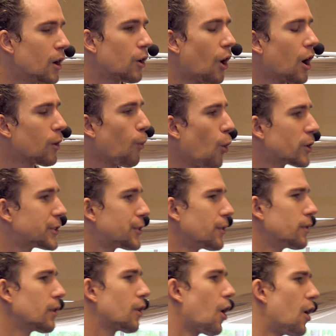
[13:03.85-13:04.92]
God walks
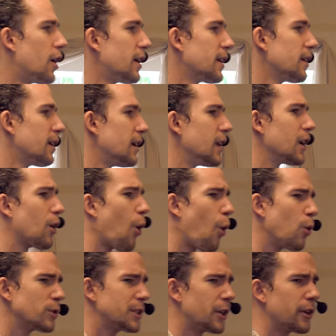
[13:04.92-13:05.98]
through the garden and he
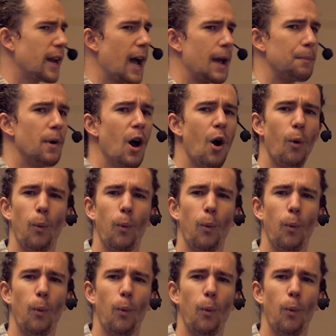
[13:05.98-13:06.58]
calls their name.